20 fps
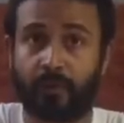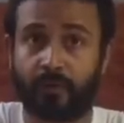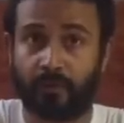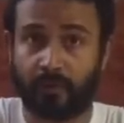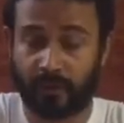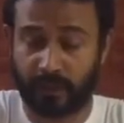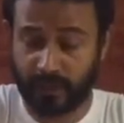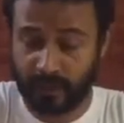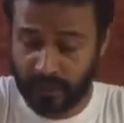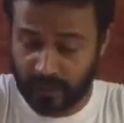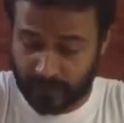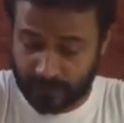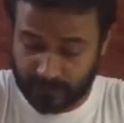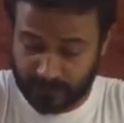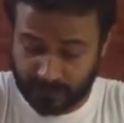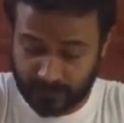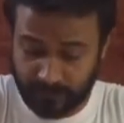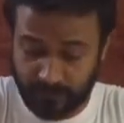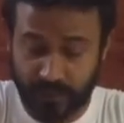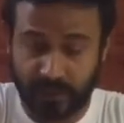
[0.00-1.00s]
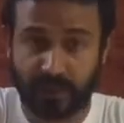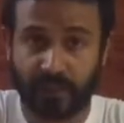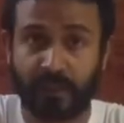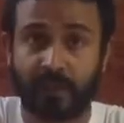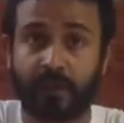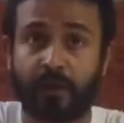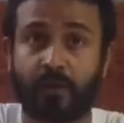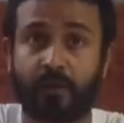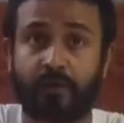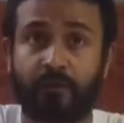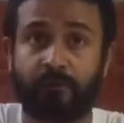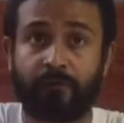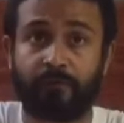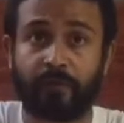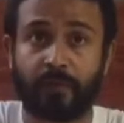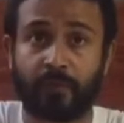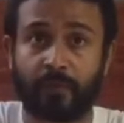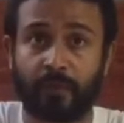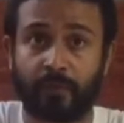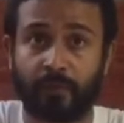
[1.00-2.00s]
Okay, it's coming near your
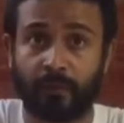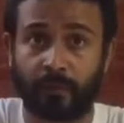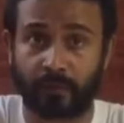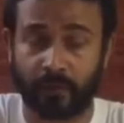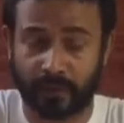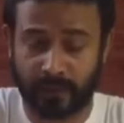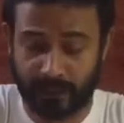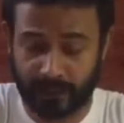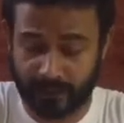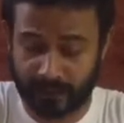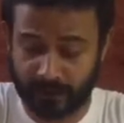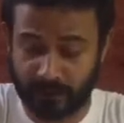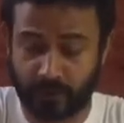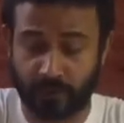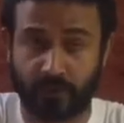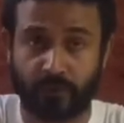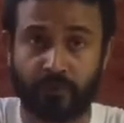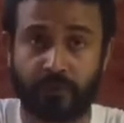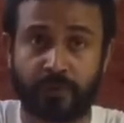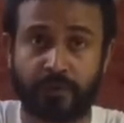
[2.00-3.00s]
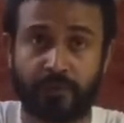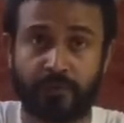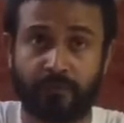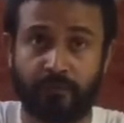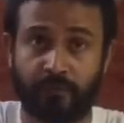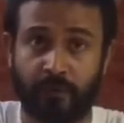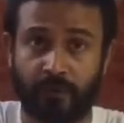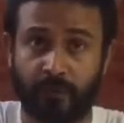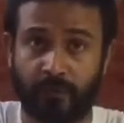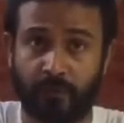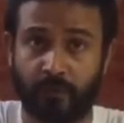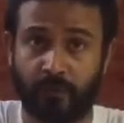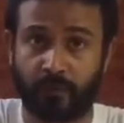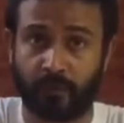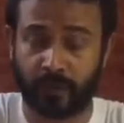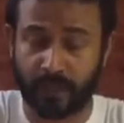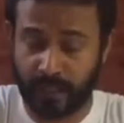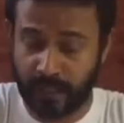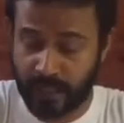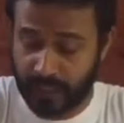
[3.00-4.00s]
femur bone, attaching towards your femur bone.
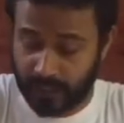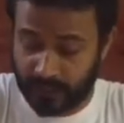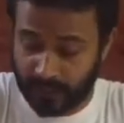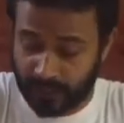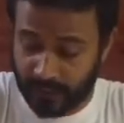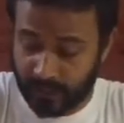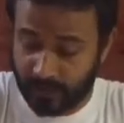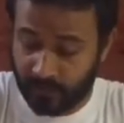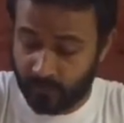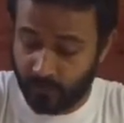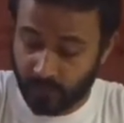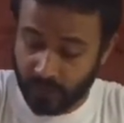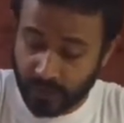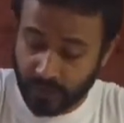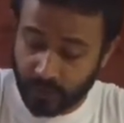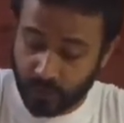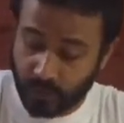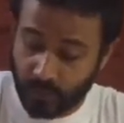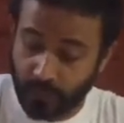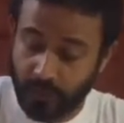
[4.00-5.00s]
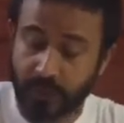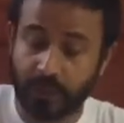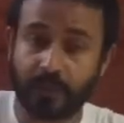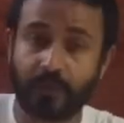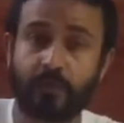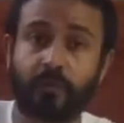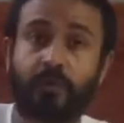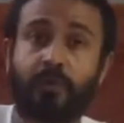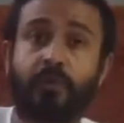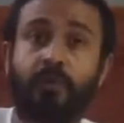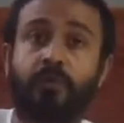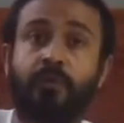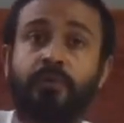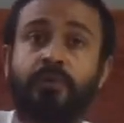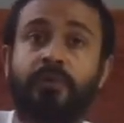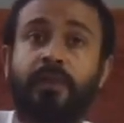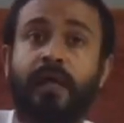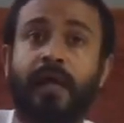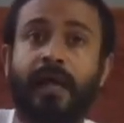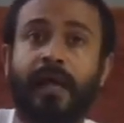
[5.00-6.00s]
Then we are going to use
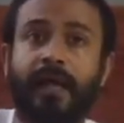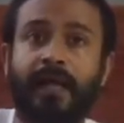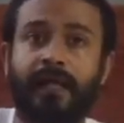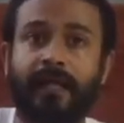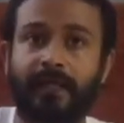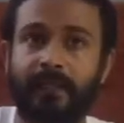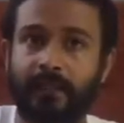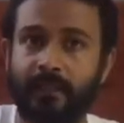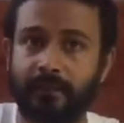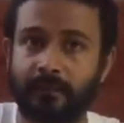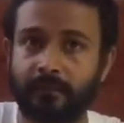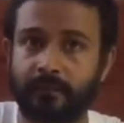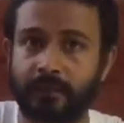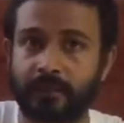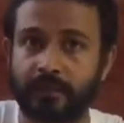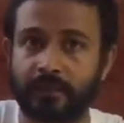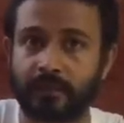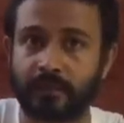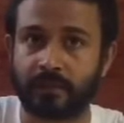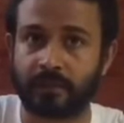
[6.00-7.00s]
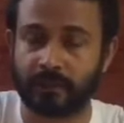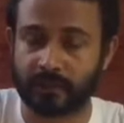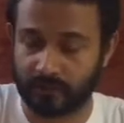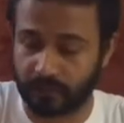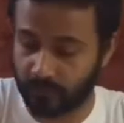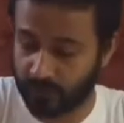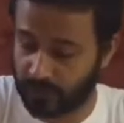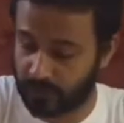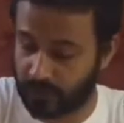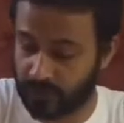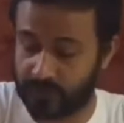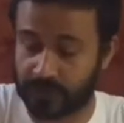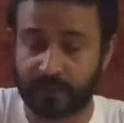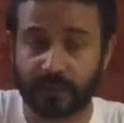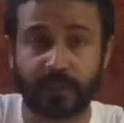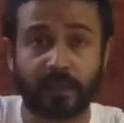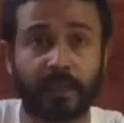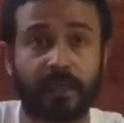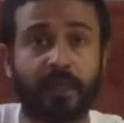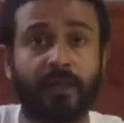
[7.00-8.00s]
the adductor muscles, which is
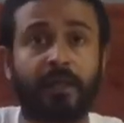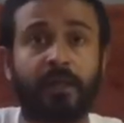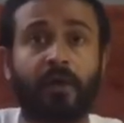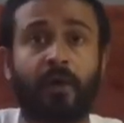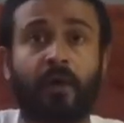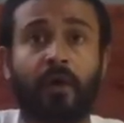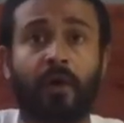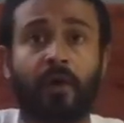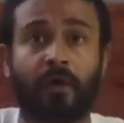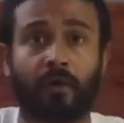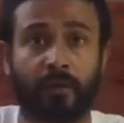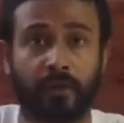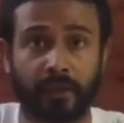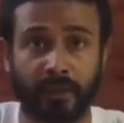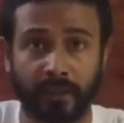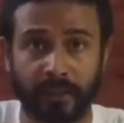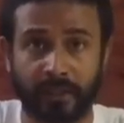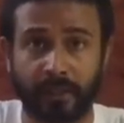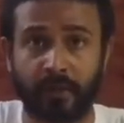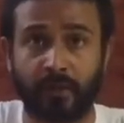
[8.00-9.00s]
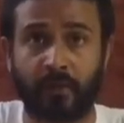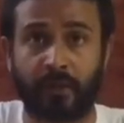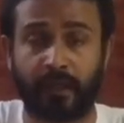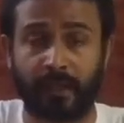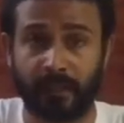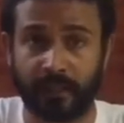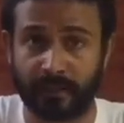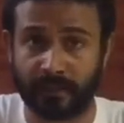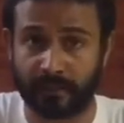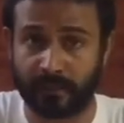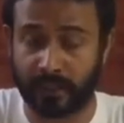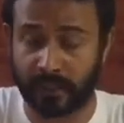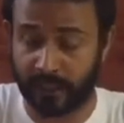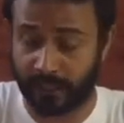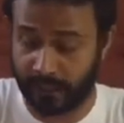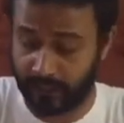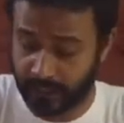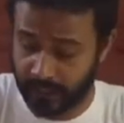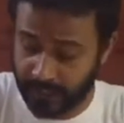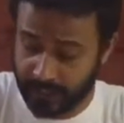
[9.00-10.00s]
in your or near your inner
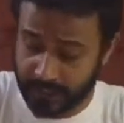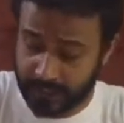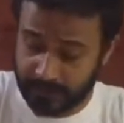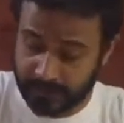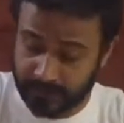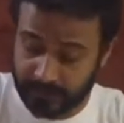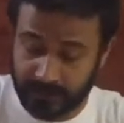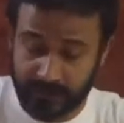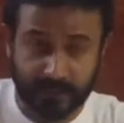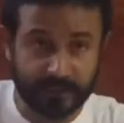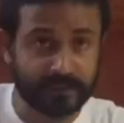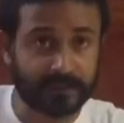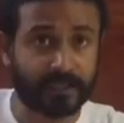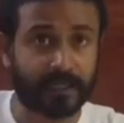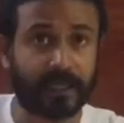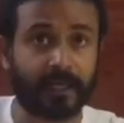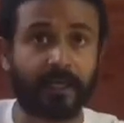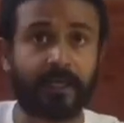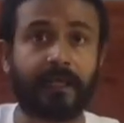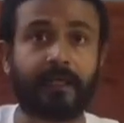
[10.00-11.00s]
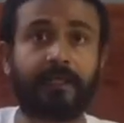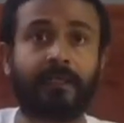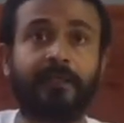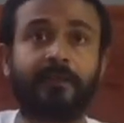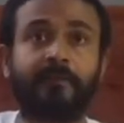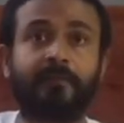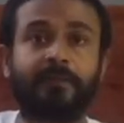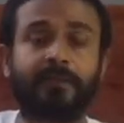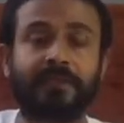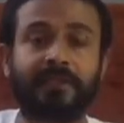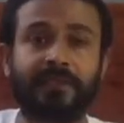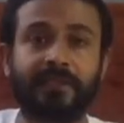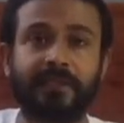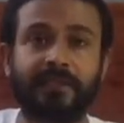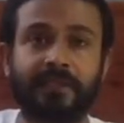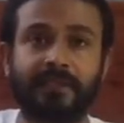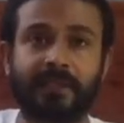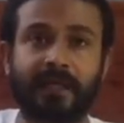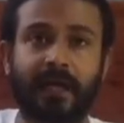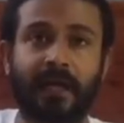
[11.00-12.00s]
thigh. These adductor
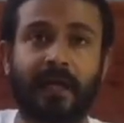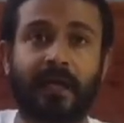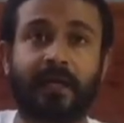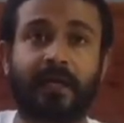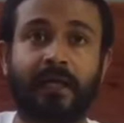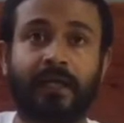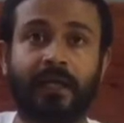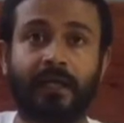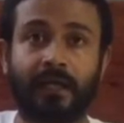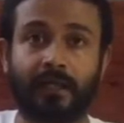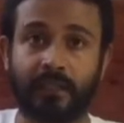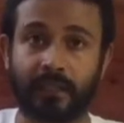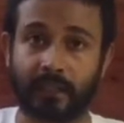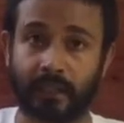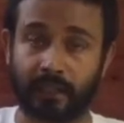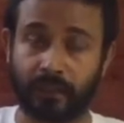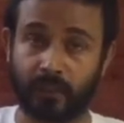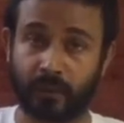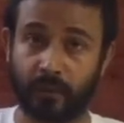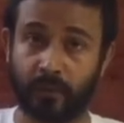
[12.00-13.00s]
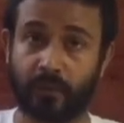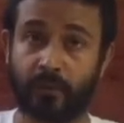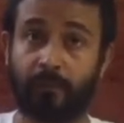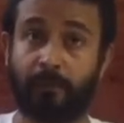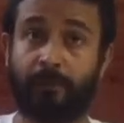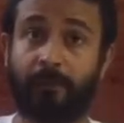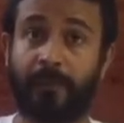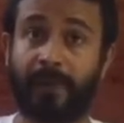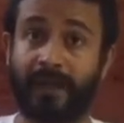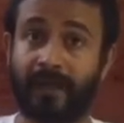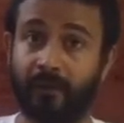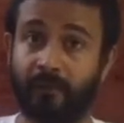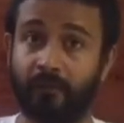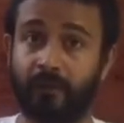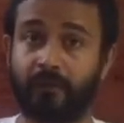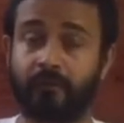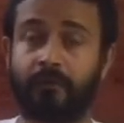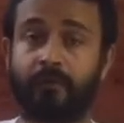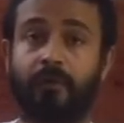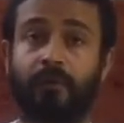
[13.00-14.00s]
muscles are connected to the
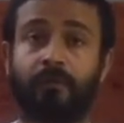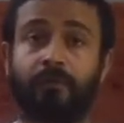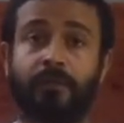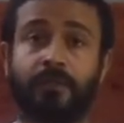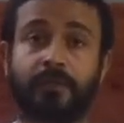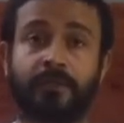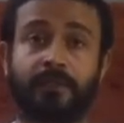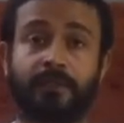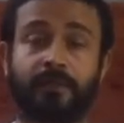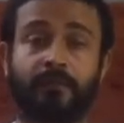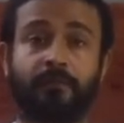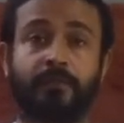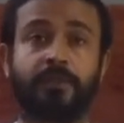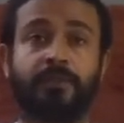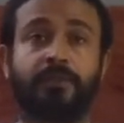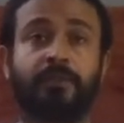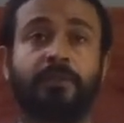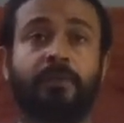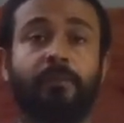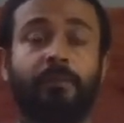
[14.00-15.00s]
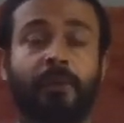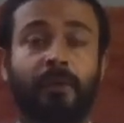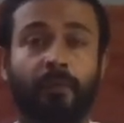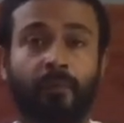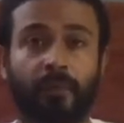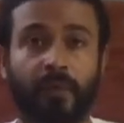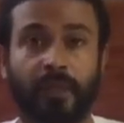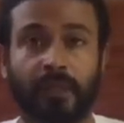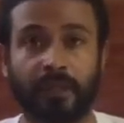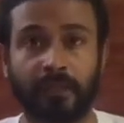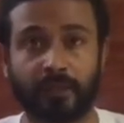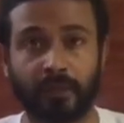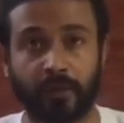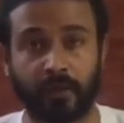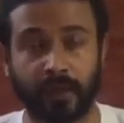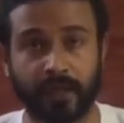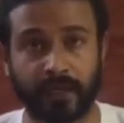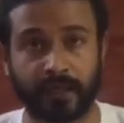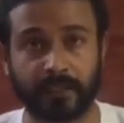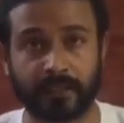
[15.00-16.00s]
pelvic floor muscle, which is in between
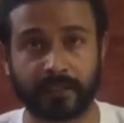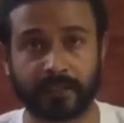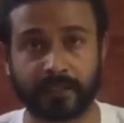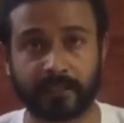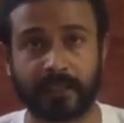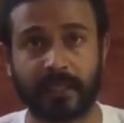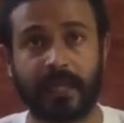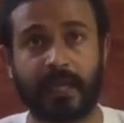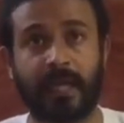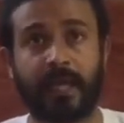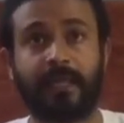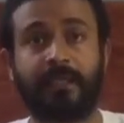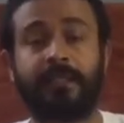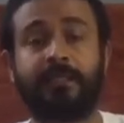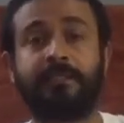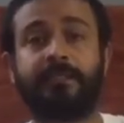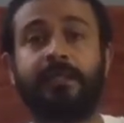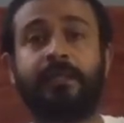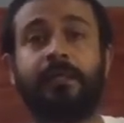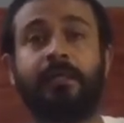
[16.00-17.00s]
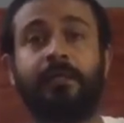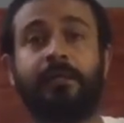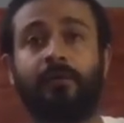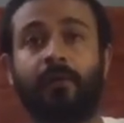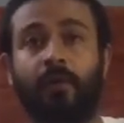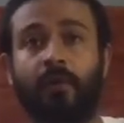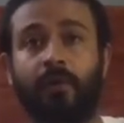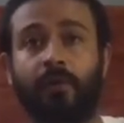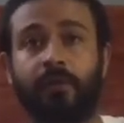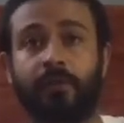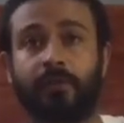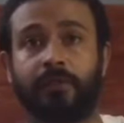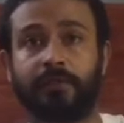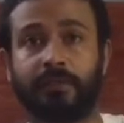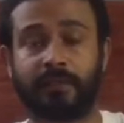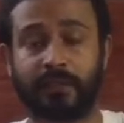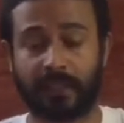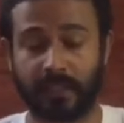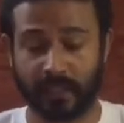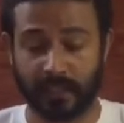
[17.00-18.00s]
your anus and the genital
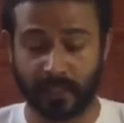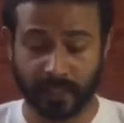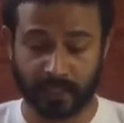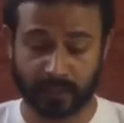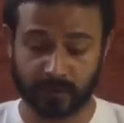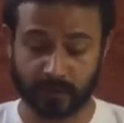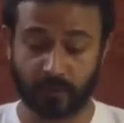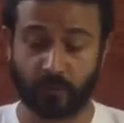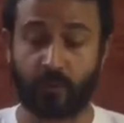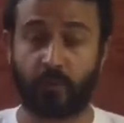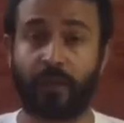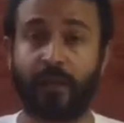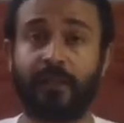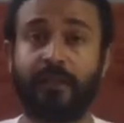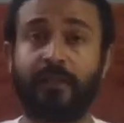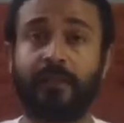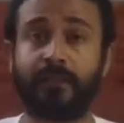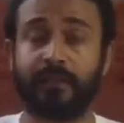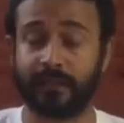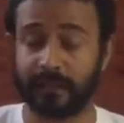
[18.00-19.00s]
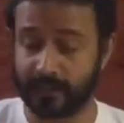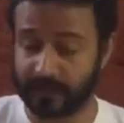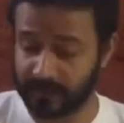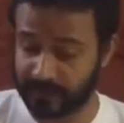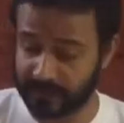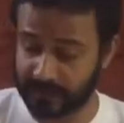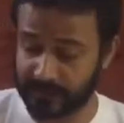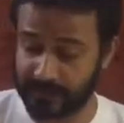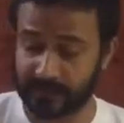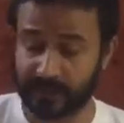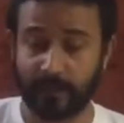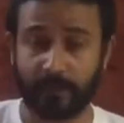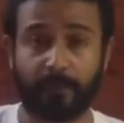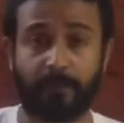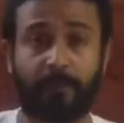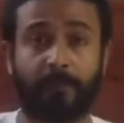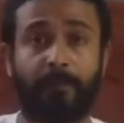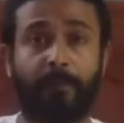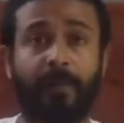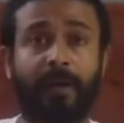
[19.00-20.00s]
organs. So when this
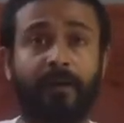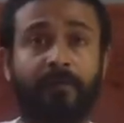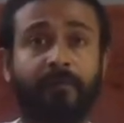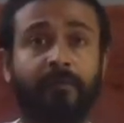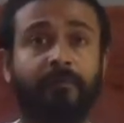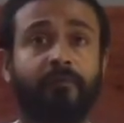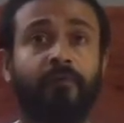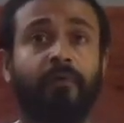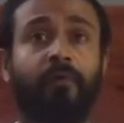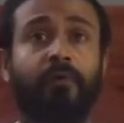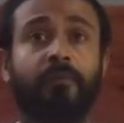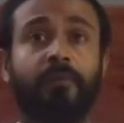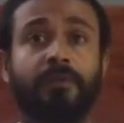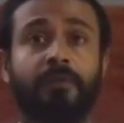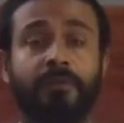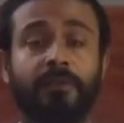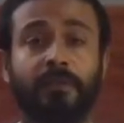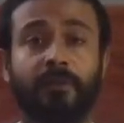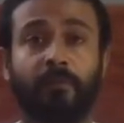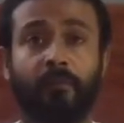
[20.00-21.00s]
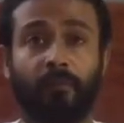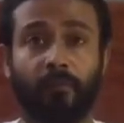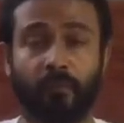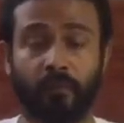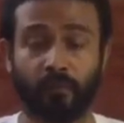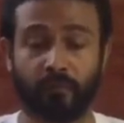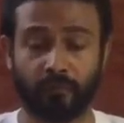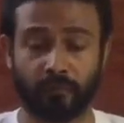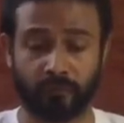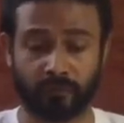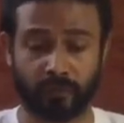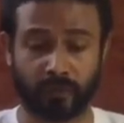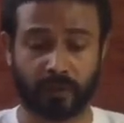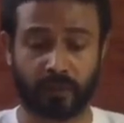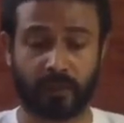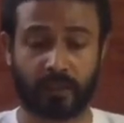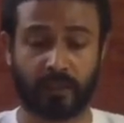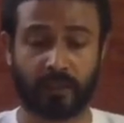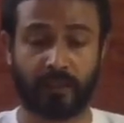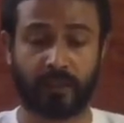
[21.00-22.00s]
pelvic floor muscle move,
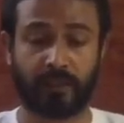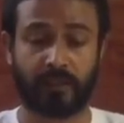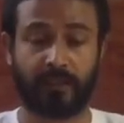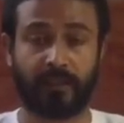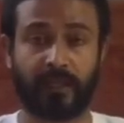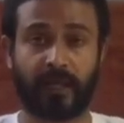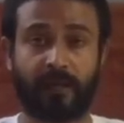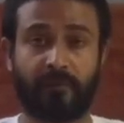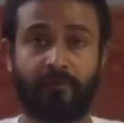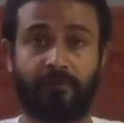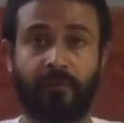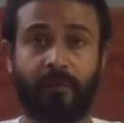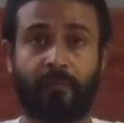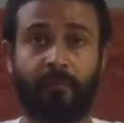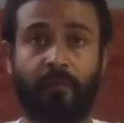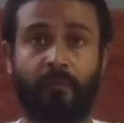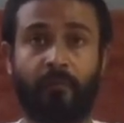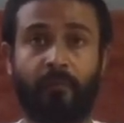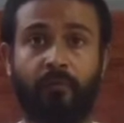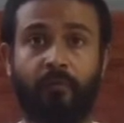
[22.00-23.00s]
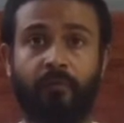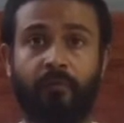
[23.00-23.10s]
the diaphragm move.